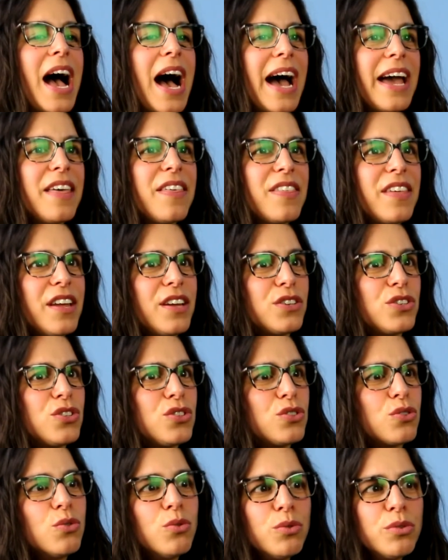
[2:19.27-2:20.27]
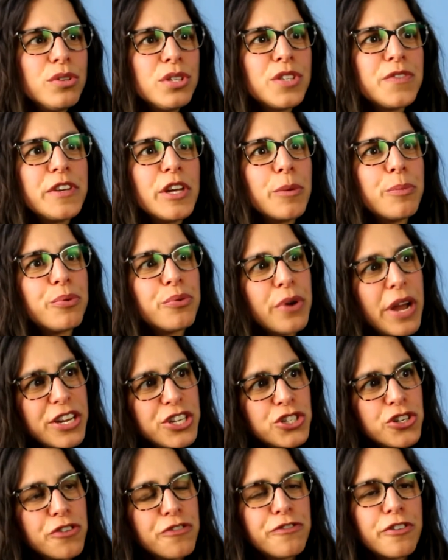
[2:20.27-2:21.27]
I think schools feel
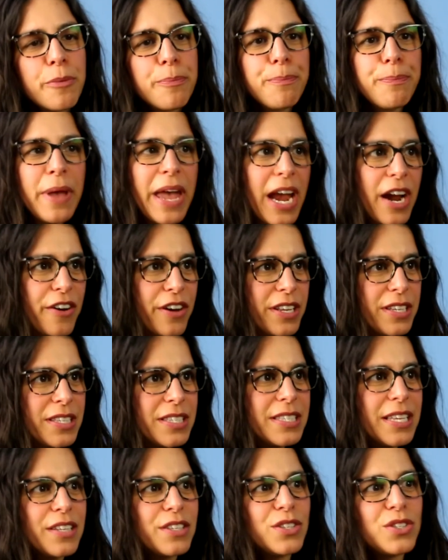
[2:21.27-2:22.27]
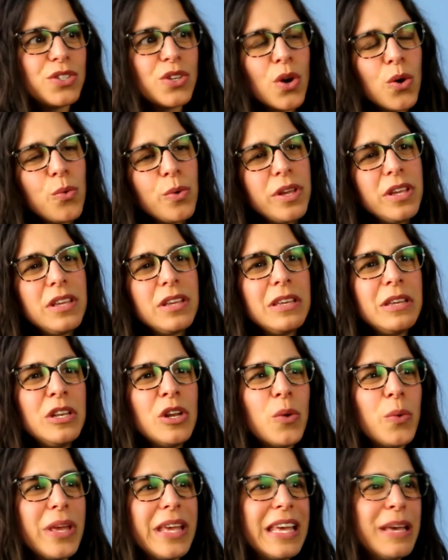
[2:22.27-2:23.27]
pressure from parents, and so we you
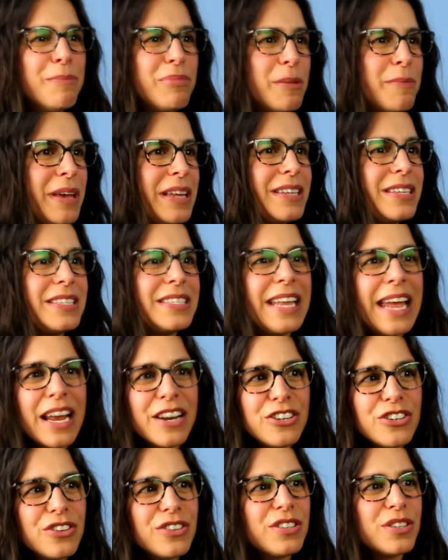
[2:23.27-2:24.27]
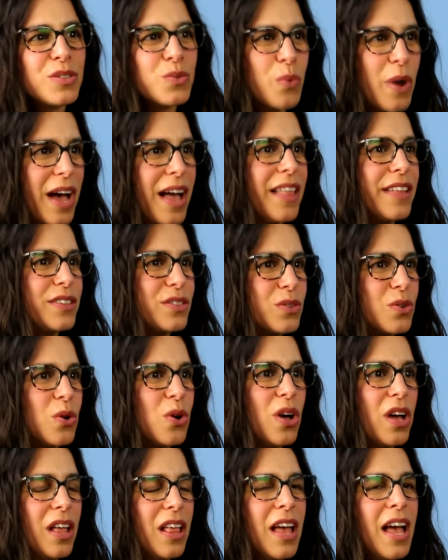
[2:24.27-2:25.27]
know we implement standards as well at
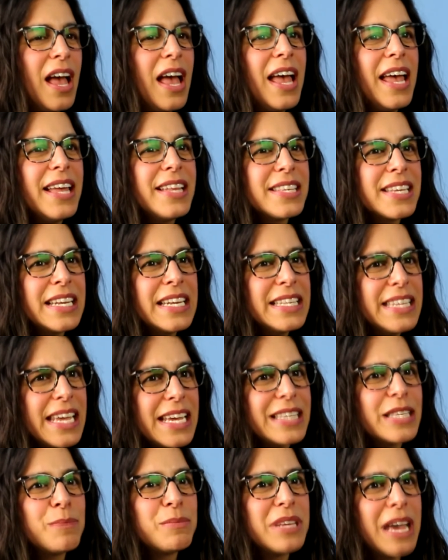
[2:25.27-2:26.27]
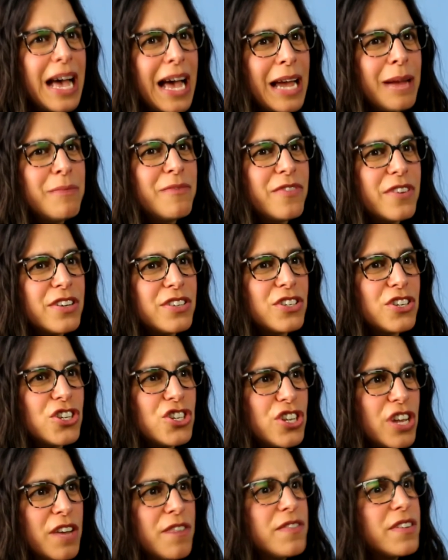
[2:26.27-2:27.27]
school. It's going to take some time for us to
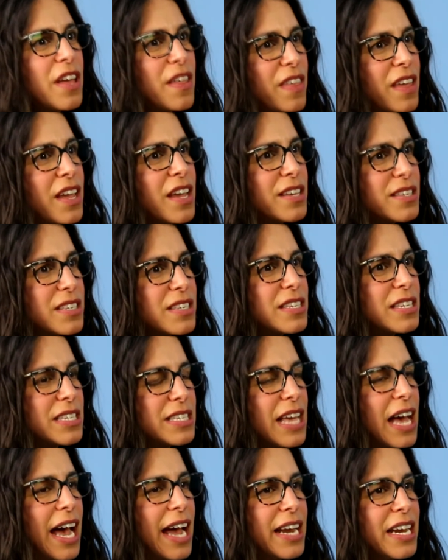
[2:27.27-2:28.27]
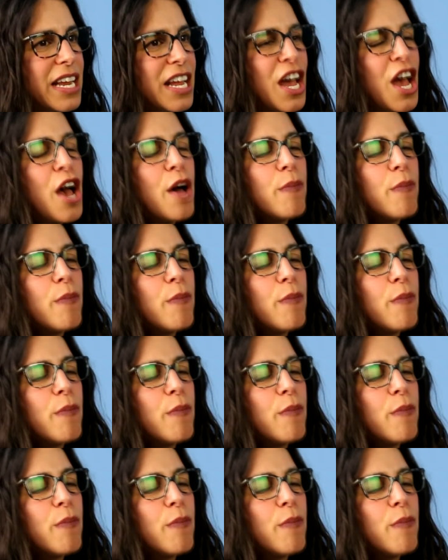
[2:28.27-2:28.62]
shift, I think, as a society,